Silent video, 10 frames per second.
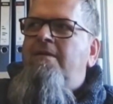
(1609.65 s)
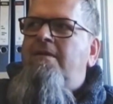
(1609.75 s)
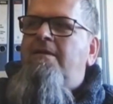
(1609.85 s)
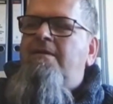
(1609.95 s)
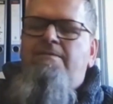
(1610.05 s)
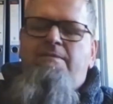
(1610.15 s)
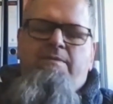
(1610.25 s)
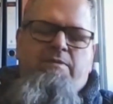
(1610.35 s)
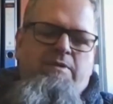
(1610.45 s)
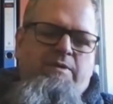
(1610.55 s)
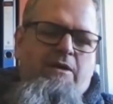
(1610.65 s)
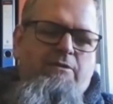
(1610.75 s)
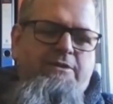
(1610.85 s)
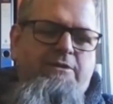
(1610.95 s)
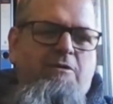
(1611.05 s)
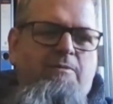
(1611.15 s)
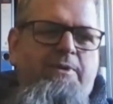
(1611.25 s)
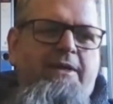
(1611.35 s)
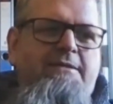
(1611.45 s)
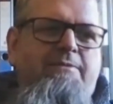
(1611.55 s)
housing
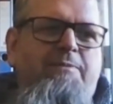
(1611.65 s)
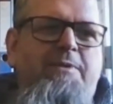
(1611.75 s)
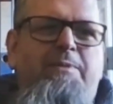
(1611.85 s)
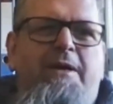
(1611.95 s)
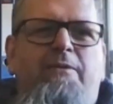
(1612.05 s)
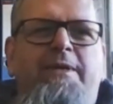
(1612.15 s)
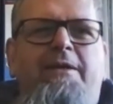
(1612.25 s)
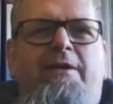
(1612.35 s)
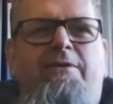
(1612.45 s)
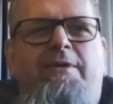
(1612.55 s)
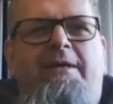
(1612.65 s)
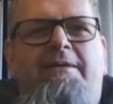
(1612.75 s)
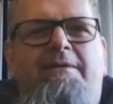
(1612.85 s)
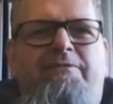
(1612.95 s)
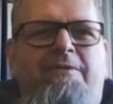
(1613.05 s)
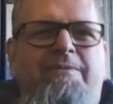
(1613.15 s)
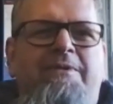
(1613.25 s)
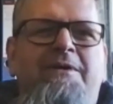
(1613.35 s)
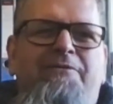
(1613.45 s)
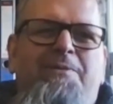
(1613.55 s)
complex where people are reallocated from
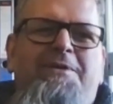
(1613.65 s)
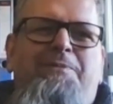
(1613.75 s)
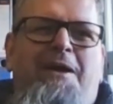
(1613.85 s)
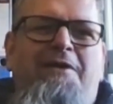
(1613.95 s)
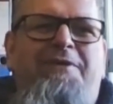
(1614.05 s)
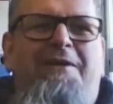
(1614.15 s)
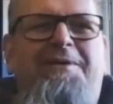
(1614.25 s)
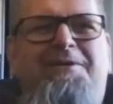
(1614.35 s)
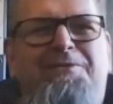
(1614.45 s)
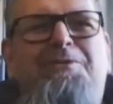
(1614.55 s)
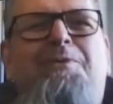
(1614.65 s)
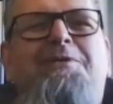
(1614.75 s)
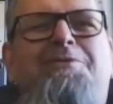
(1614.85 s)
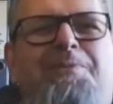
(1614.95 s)
a deprived area to what's